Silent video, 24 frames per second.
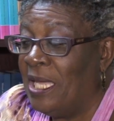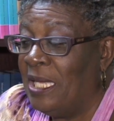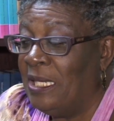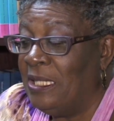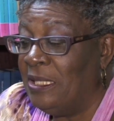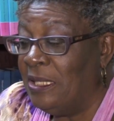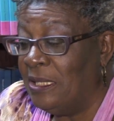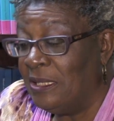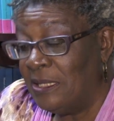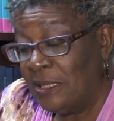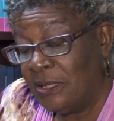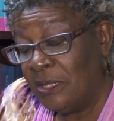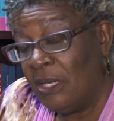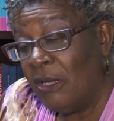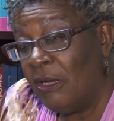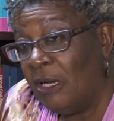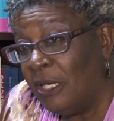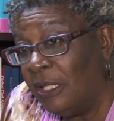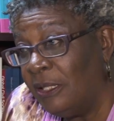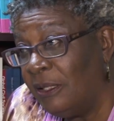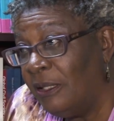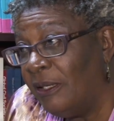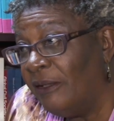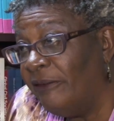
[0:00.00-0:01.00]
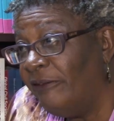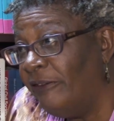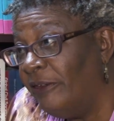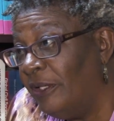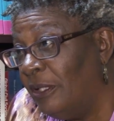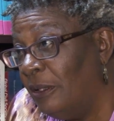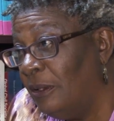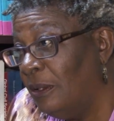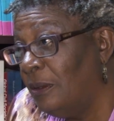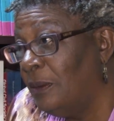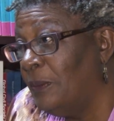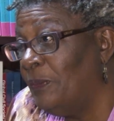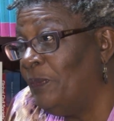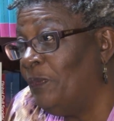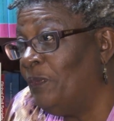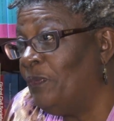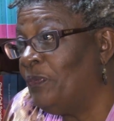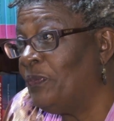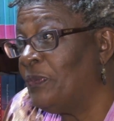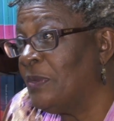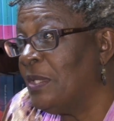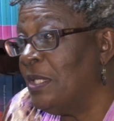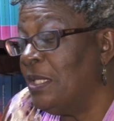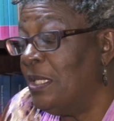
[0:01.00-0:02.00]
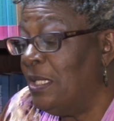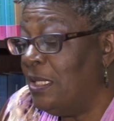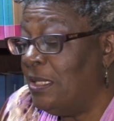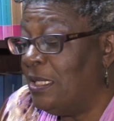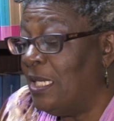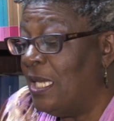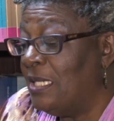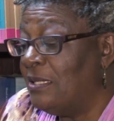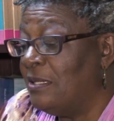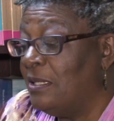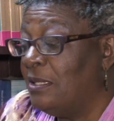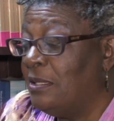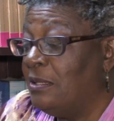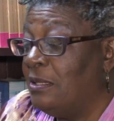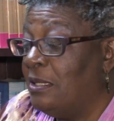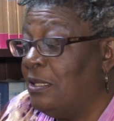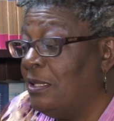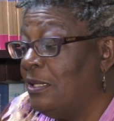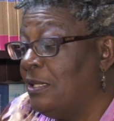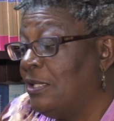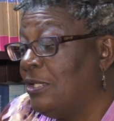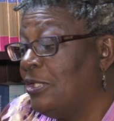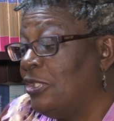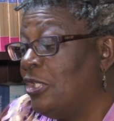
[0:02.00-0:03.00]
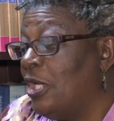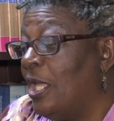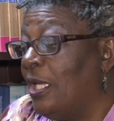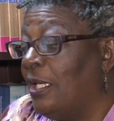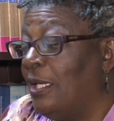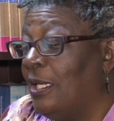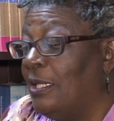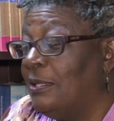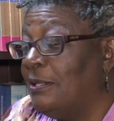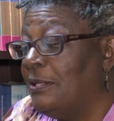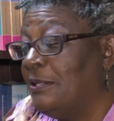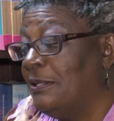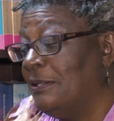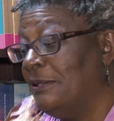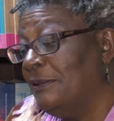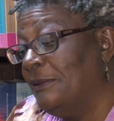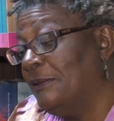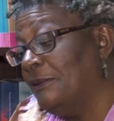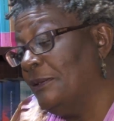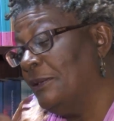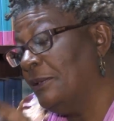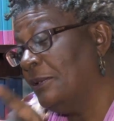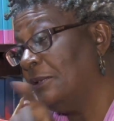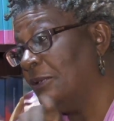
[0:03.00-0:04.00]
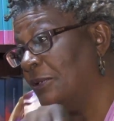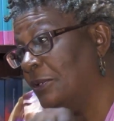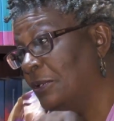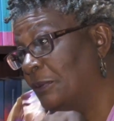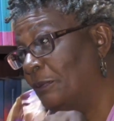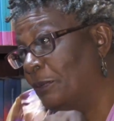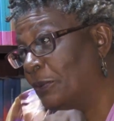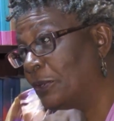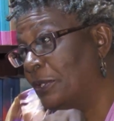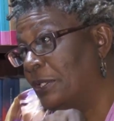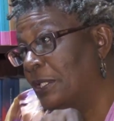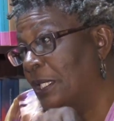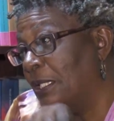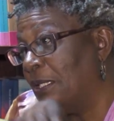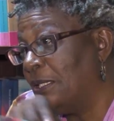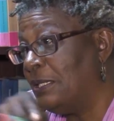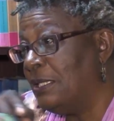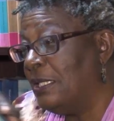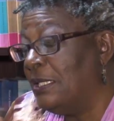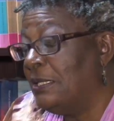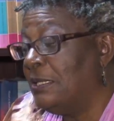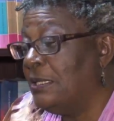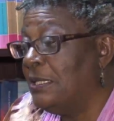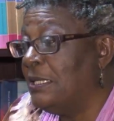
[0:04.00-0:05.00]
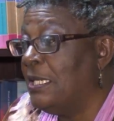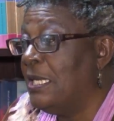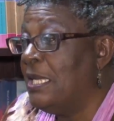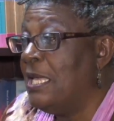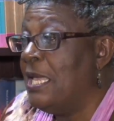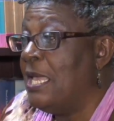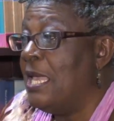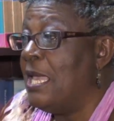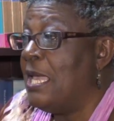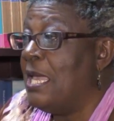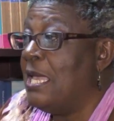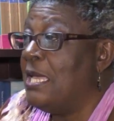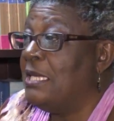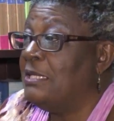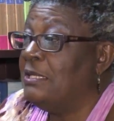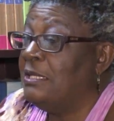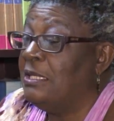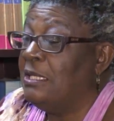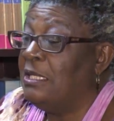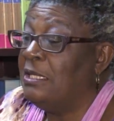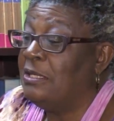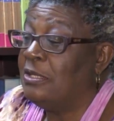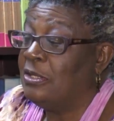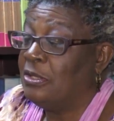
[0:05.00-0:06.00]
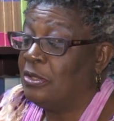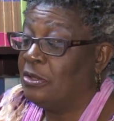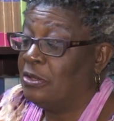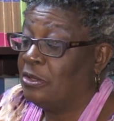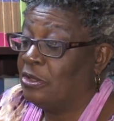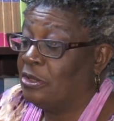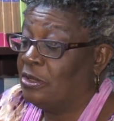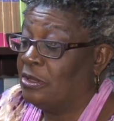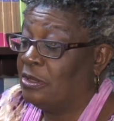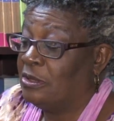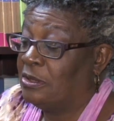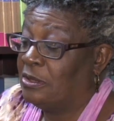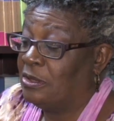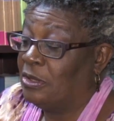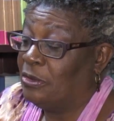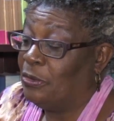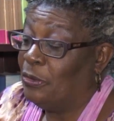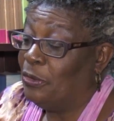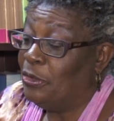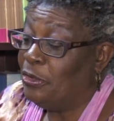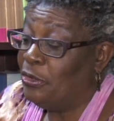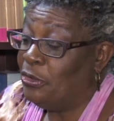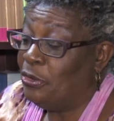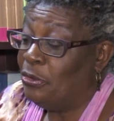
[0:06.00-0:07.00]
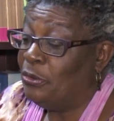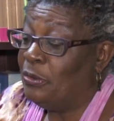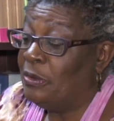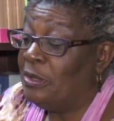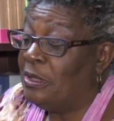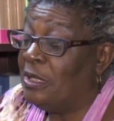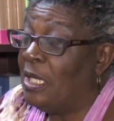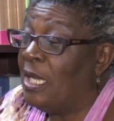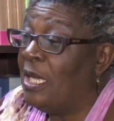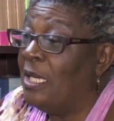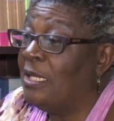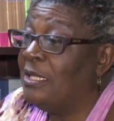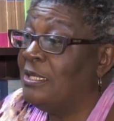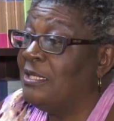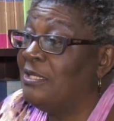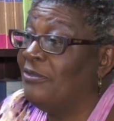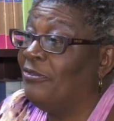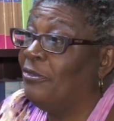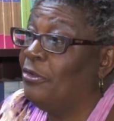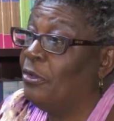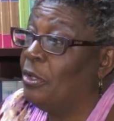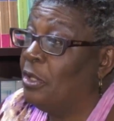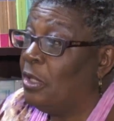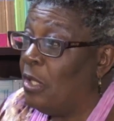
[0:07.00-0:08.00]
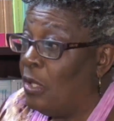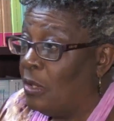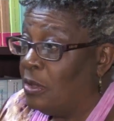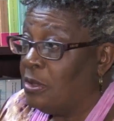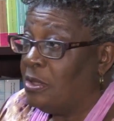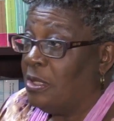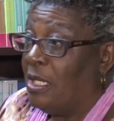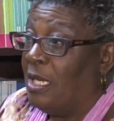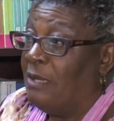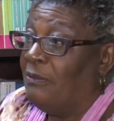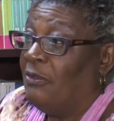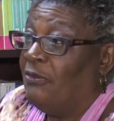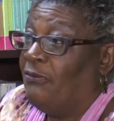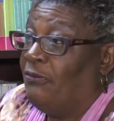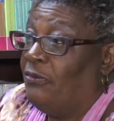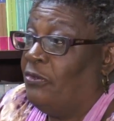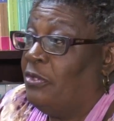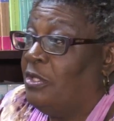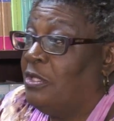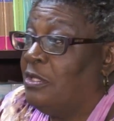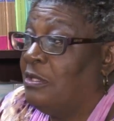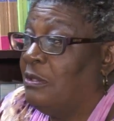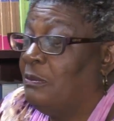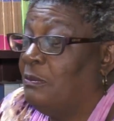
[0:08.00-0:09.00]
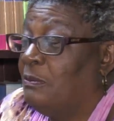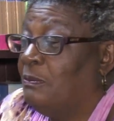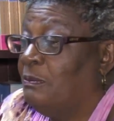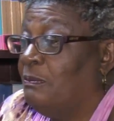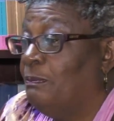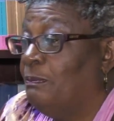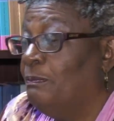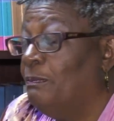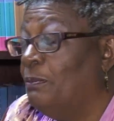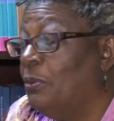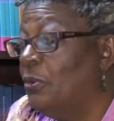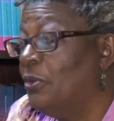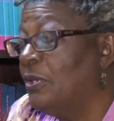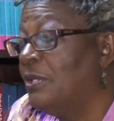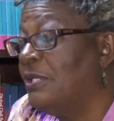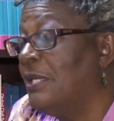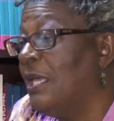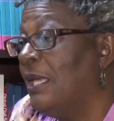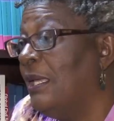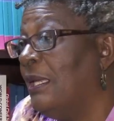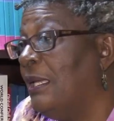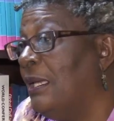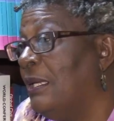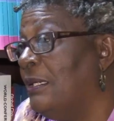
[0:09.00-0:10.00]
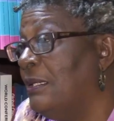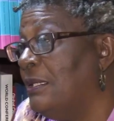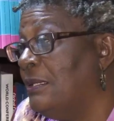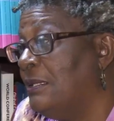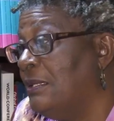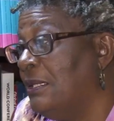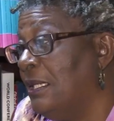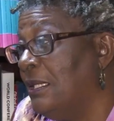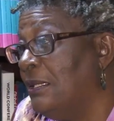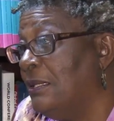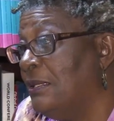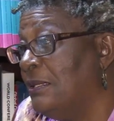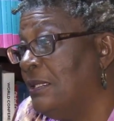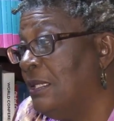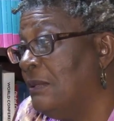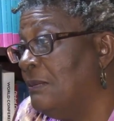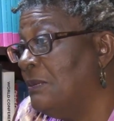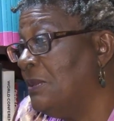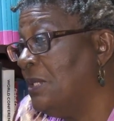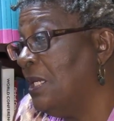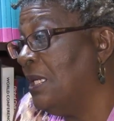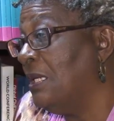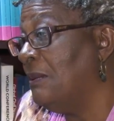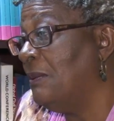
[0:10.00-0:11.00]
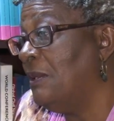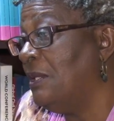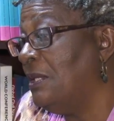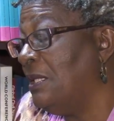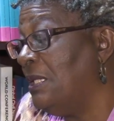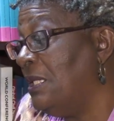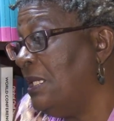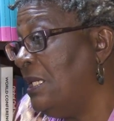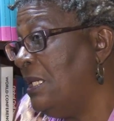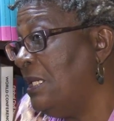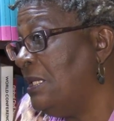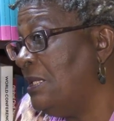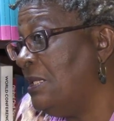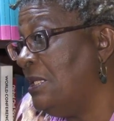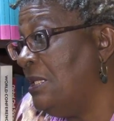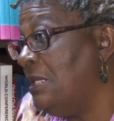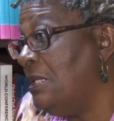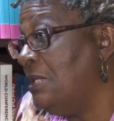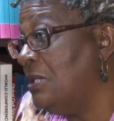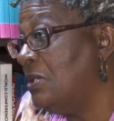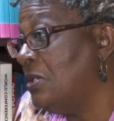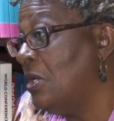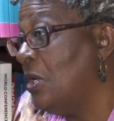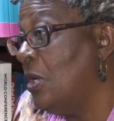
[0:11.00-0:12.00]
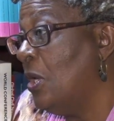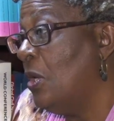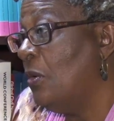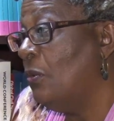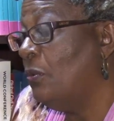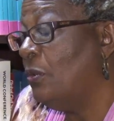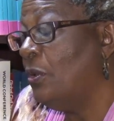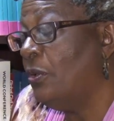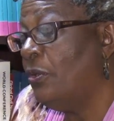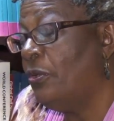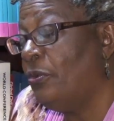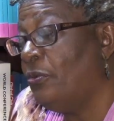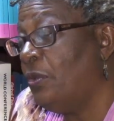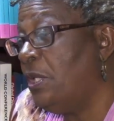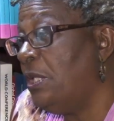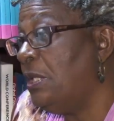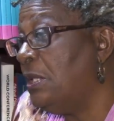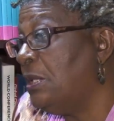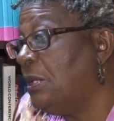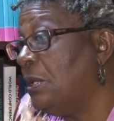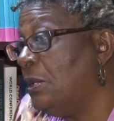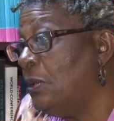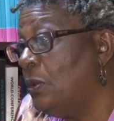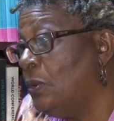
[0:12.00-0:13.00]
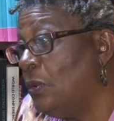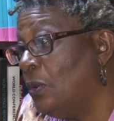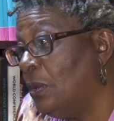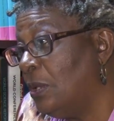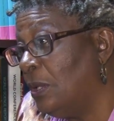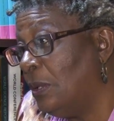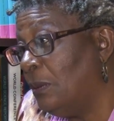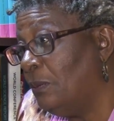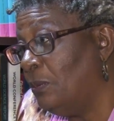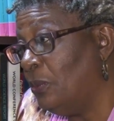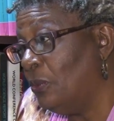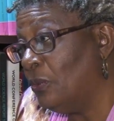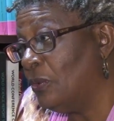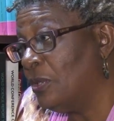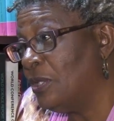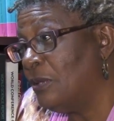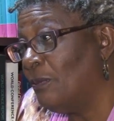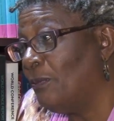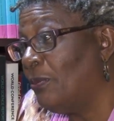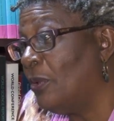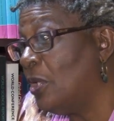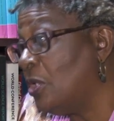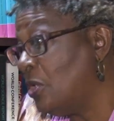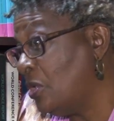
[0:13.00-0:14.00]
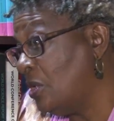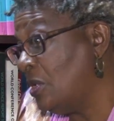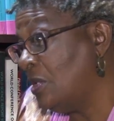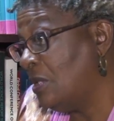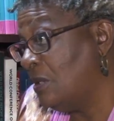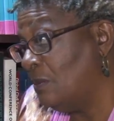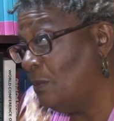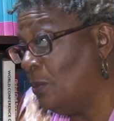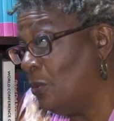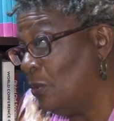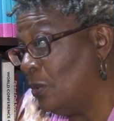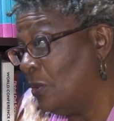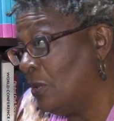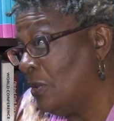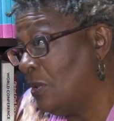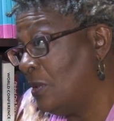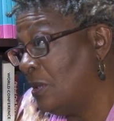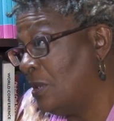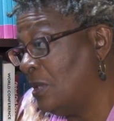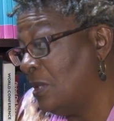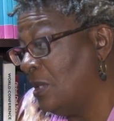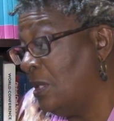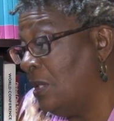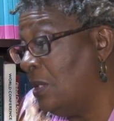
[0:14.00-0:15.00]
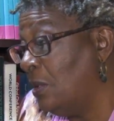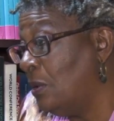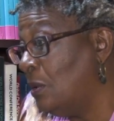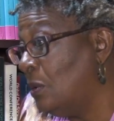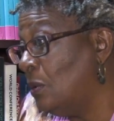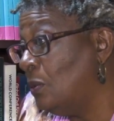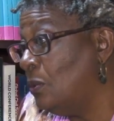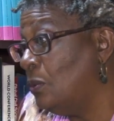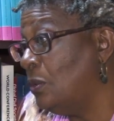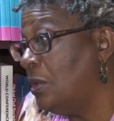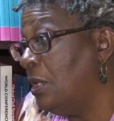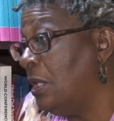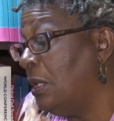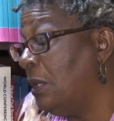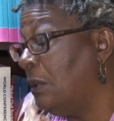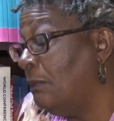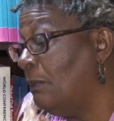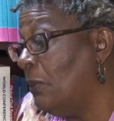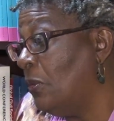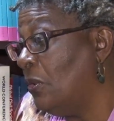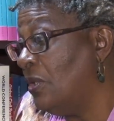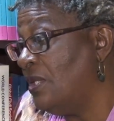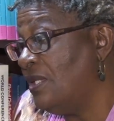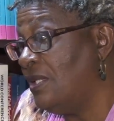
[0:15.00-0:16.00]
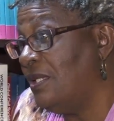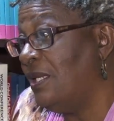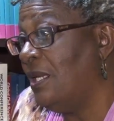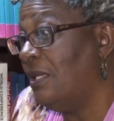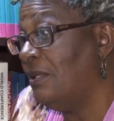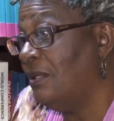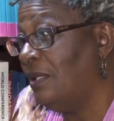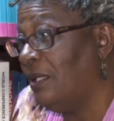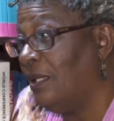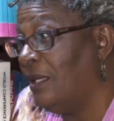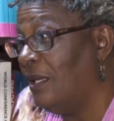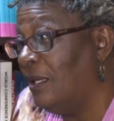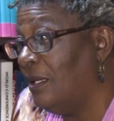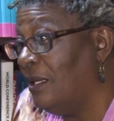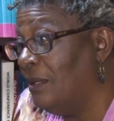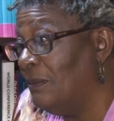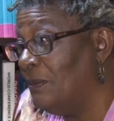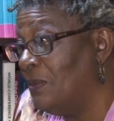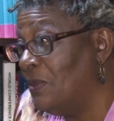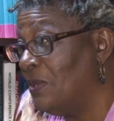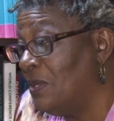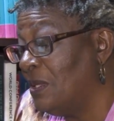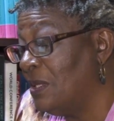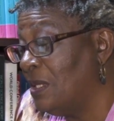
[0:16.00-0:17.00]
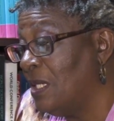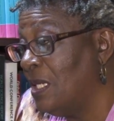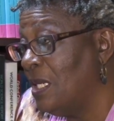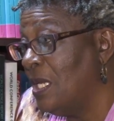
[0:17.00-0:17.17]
It's hardcover. It has a dust jacket to protect it, and it's going to last for a long time. The first books I edited sometime in the 80s were 3 little local books, precious books, including Boise and the Gannets.